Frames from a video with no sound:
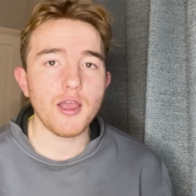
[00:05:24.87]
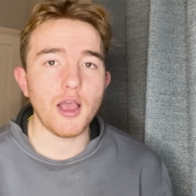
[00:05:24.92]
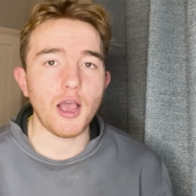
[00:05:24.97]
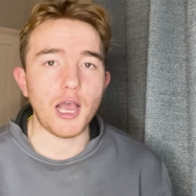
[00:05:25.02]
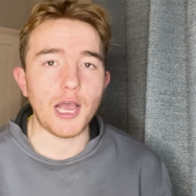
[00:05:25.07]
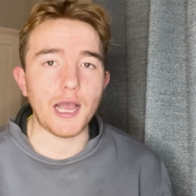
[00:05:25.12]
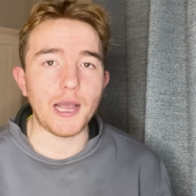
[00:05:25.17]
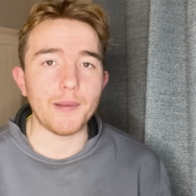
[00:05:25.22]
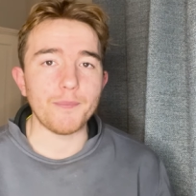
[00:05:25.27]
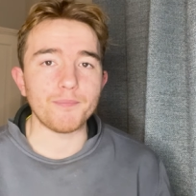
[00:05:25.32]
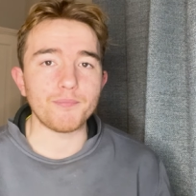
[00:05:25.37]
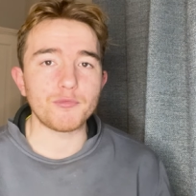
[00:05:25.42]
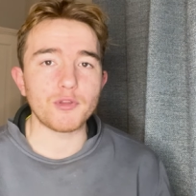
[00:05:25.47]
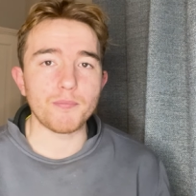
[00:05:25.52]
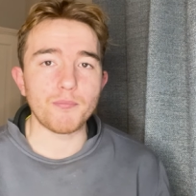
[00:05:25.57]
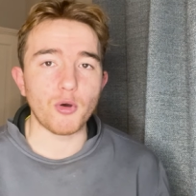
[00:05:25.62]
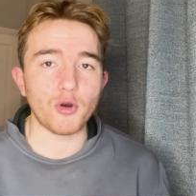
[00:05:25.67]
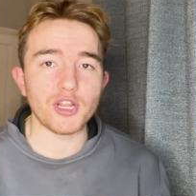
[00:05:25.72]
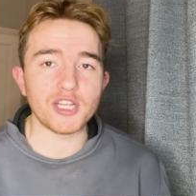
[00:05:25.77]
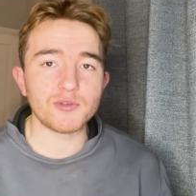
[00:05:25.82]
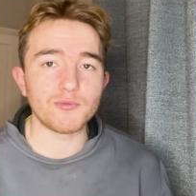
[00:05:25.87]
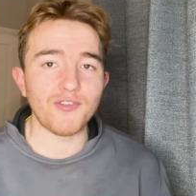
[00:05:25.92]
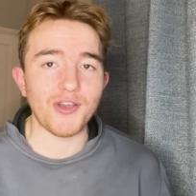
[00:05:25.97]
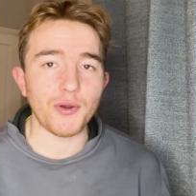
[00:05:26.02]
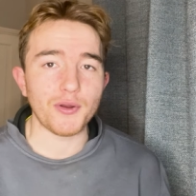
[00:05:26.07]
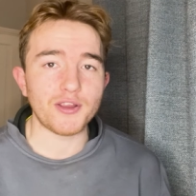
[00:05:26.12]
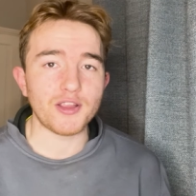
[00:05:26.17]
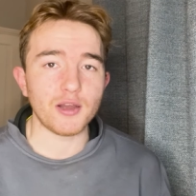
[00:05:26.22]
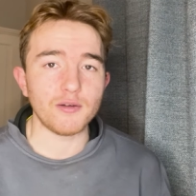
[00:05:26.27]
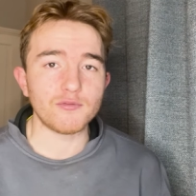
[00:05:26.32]
Um, the body's
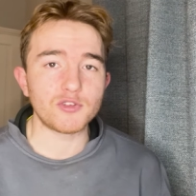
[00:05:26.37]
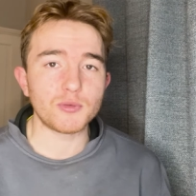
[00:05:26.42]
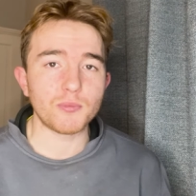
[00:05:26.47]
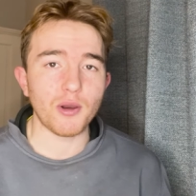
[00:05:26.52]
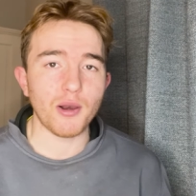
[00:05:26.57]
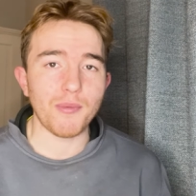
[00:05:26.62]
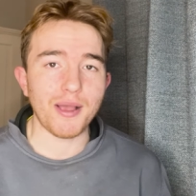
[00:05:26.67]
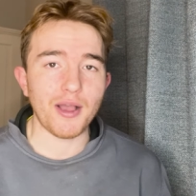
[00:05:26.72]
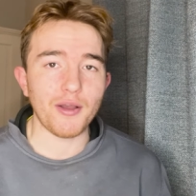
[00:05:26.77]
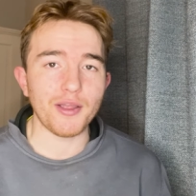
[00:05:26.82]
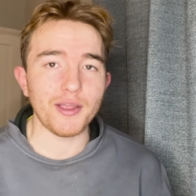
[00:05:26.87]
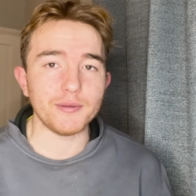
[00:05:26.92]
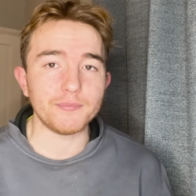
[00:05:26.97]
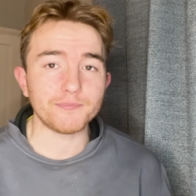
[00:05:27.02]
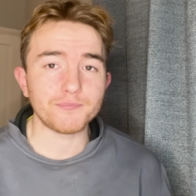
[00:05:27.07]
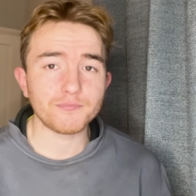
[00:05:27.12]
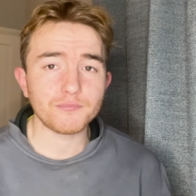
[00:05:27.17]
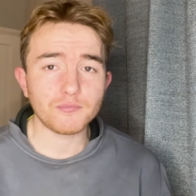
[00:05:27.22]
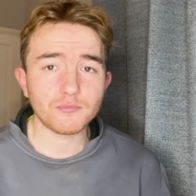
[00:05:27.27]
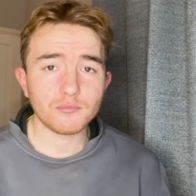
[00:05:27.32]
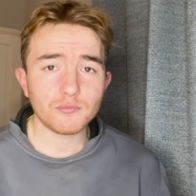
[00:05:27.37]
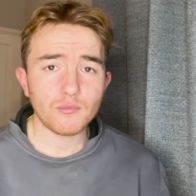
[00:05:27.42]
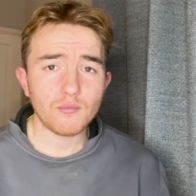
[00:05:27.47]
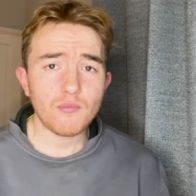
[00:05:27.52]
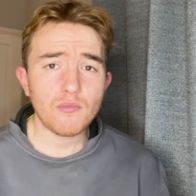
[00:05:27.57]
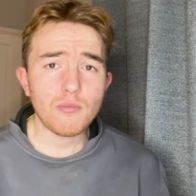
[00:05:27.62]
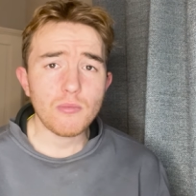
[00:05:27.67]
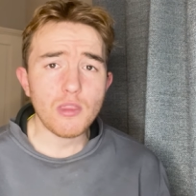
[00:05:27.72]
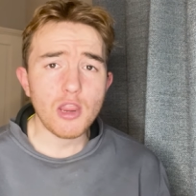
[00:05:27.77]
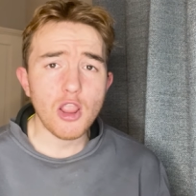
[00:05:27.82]
very comfortable about it.
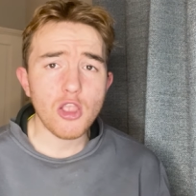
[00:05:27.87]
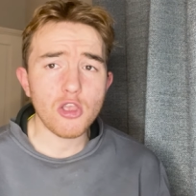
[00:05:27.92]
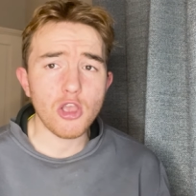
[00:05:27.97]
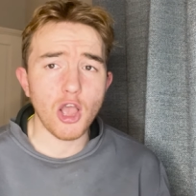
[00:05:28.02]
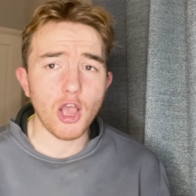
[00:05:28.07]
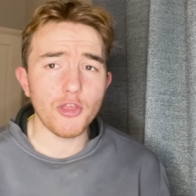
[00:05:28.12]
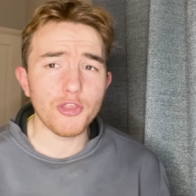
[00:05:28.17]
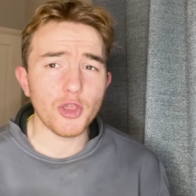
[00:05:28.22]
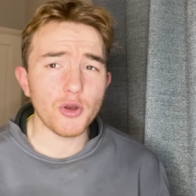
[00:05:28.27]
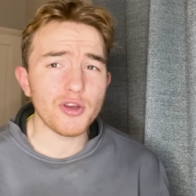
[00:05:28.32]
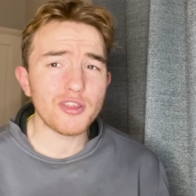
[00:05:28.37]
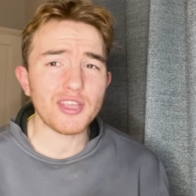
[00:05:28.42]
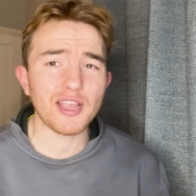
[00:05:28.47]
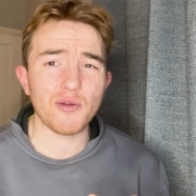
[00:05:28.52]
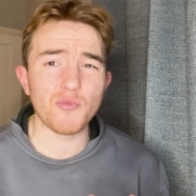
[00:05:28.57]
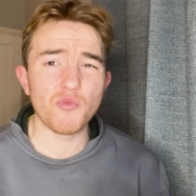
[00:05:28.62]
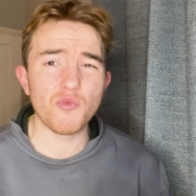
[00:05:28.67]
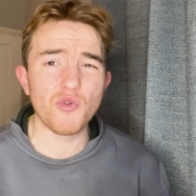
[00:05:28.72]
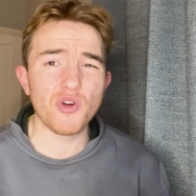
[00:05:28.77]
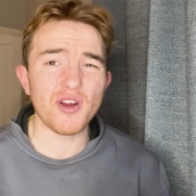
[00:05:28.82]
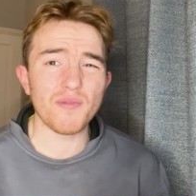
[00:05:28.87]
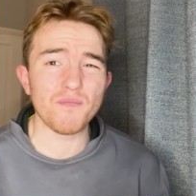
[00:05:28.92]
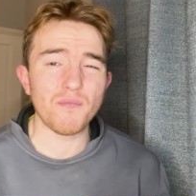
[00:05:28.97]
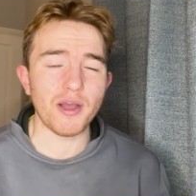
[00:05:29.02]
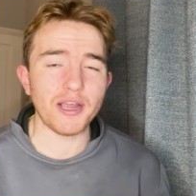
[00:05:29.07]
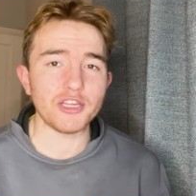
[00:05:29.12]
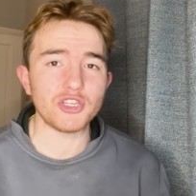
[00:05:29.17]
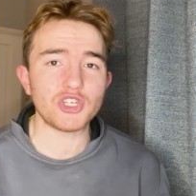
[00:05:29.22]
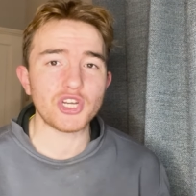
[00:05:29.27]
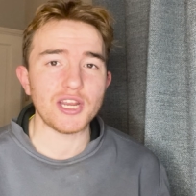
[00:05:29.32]
Uh, the only thing I re-
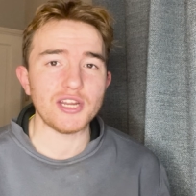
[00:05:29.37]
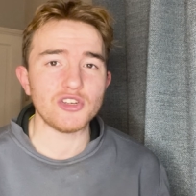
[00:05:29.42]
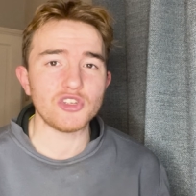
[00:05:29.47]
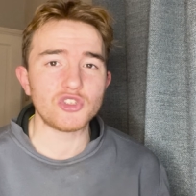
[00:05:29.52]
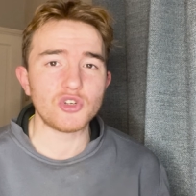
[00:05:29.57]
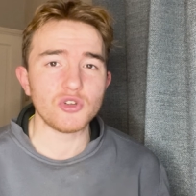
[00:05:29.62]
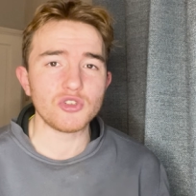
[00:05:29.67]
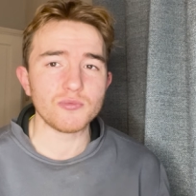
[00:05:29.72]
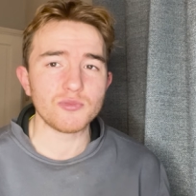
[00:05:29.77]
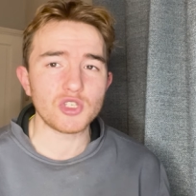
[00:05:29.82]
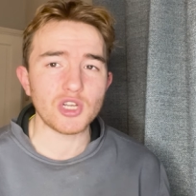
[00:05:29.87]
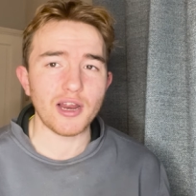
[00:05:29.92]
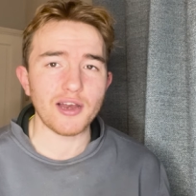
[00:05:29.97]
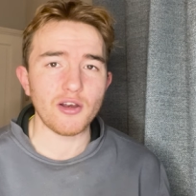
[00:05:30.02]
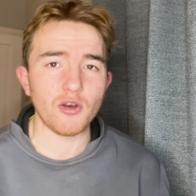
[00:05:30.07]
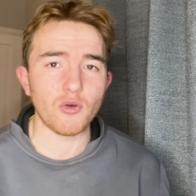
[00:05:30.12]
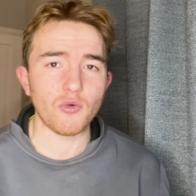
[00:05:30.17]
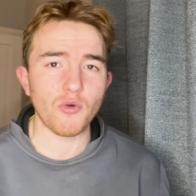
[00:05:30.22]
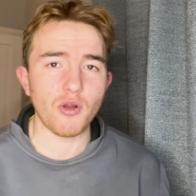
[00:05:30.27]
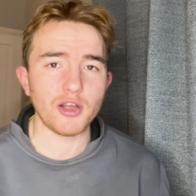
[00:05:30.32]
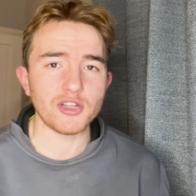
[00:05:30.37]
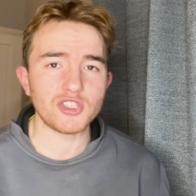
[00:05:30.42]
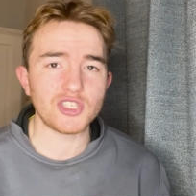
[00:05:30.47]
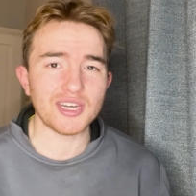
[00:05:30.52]
might change is do some slightly longer rides.